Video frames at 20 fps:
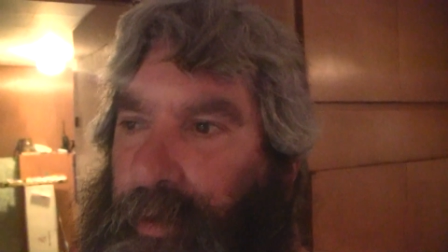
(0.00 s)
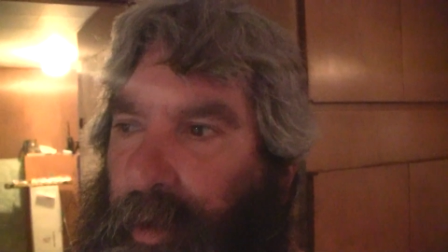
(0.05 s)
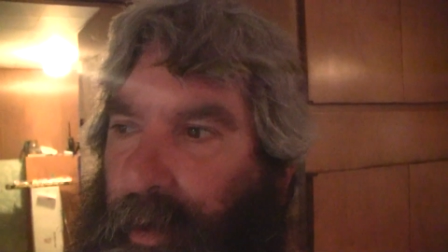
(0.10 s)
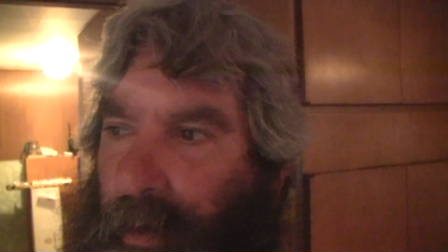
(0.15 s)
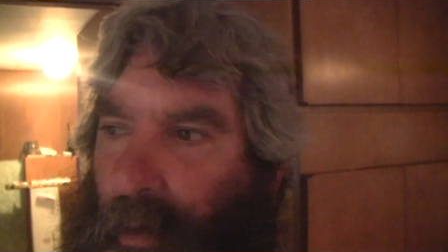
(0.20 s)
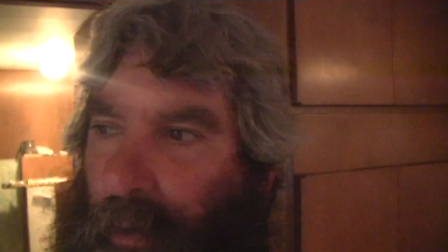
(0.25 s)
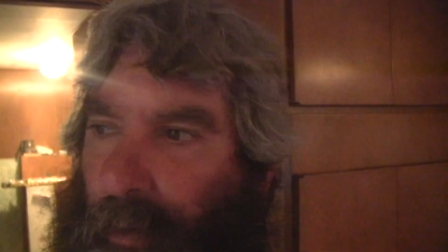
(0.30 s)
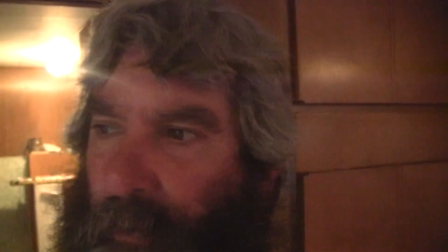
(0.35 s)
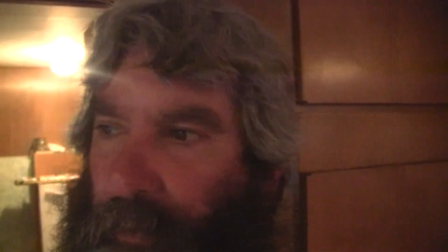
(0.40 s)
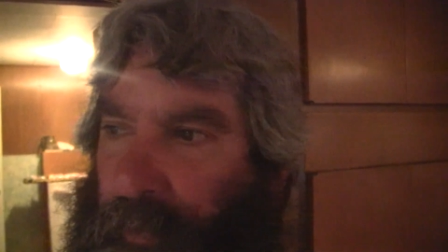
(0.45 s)

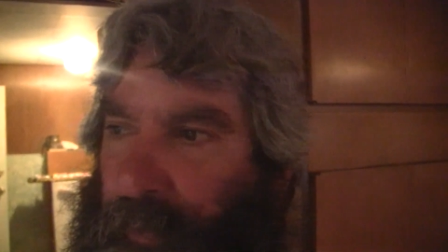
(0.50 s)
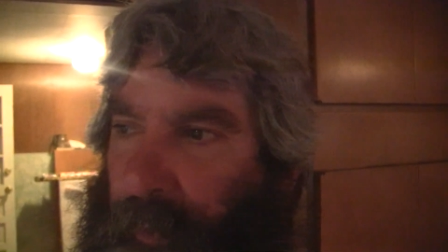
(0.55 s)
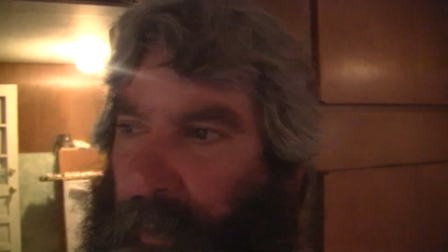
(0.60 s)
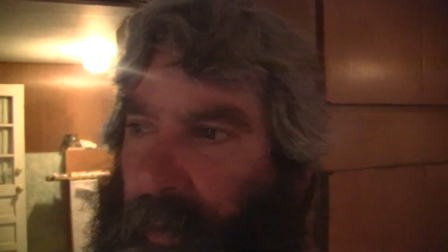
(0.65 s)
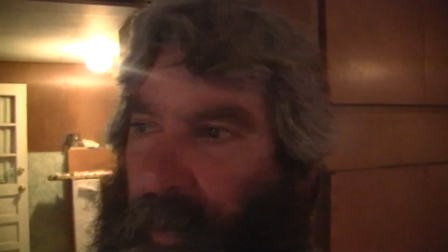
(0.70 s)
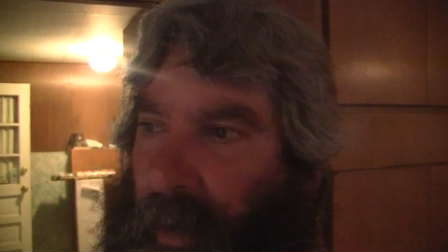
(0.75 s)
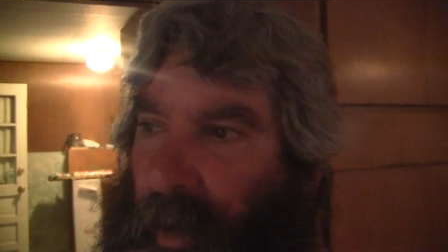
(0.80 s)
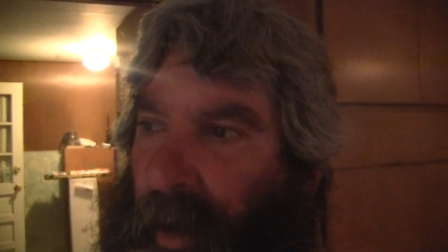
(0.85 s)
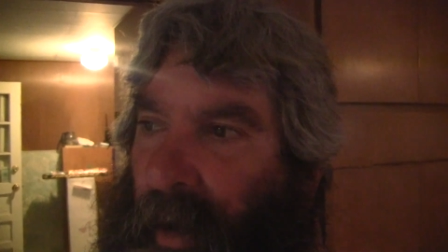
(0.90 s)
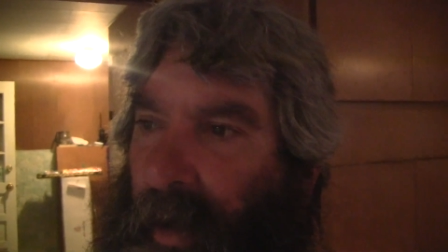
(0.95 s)
good old
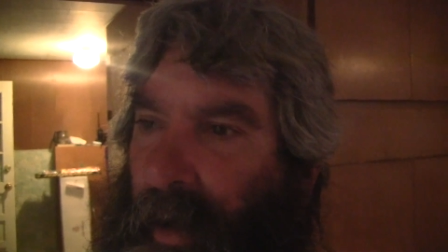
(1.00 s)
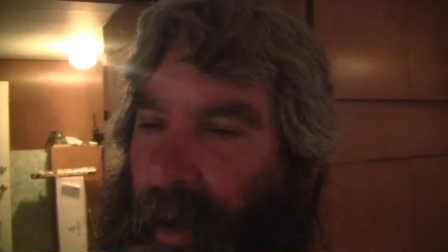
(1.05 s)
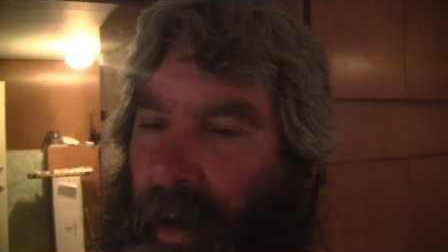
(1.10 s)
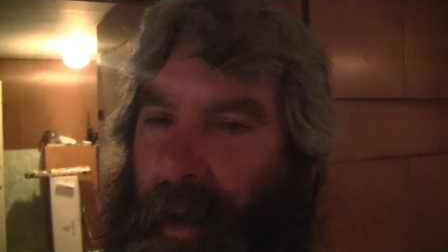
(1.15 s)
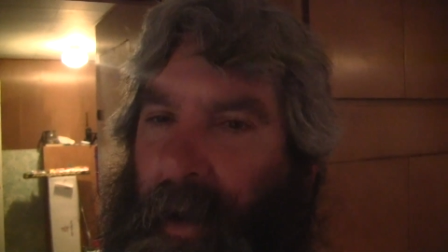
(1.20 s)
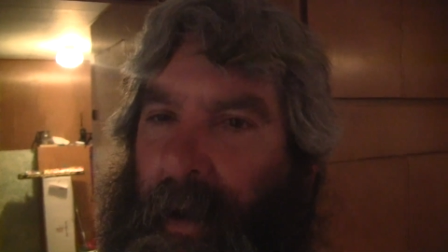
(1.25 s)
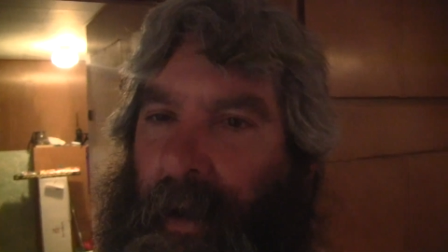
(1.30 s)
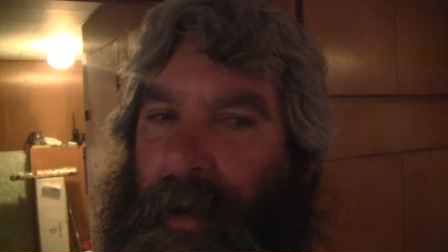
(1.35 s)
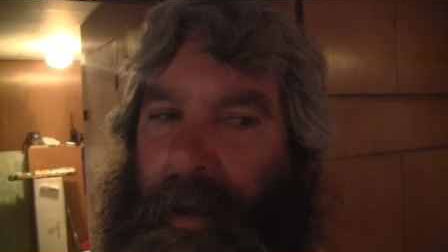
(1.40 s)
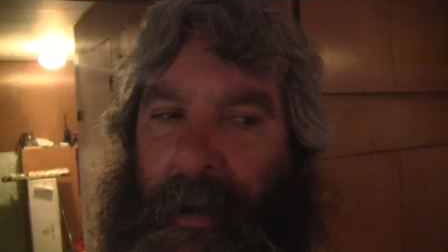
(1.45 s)

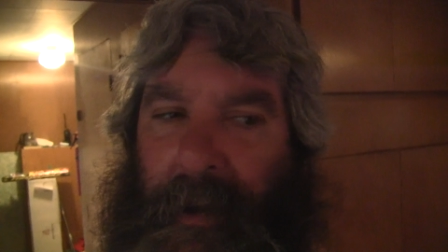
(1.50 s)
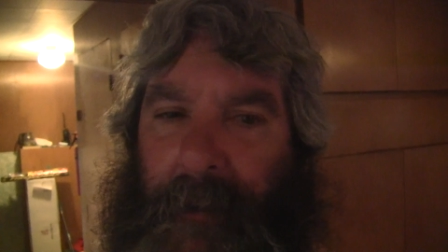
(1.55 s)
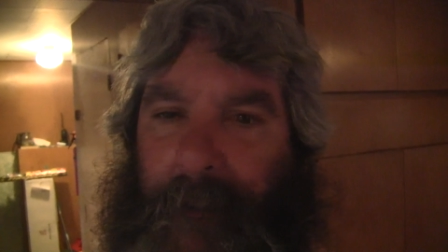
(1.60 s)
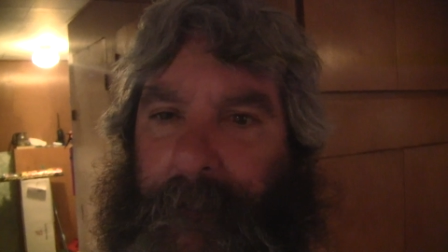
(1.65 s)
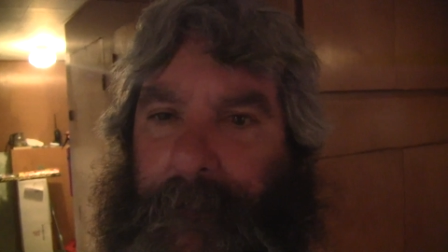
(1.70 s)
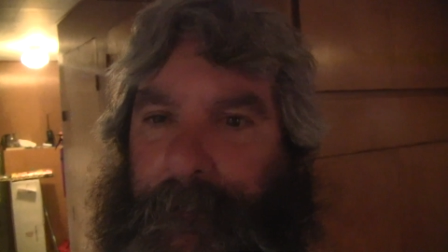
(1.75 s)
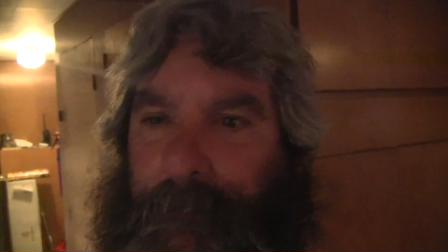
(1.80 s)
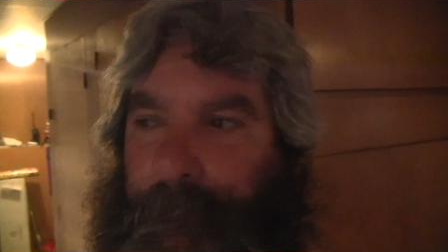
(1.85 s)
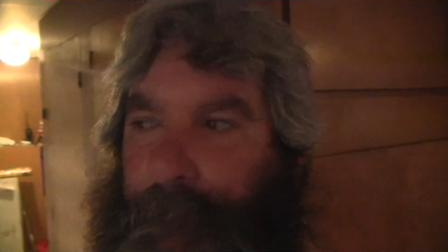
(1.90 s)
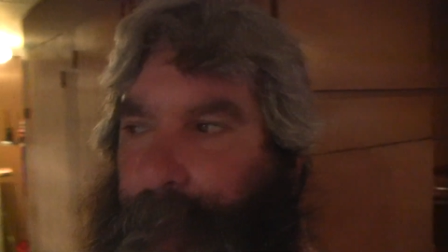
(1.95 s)
um,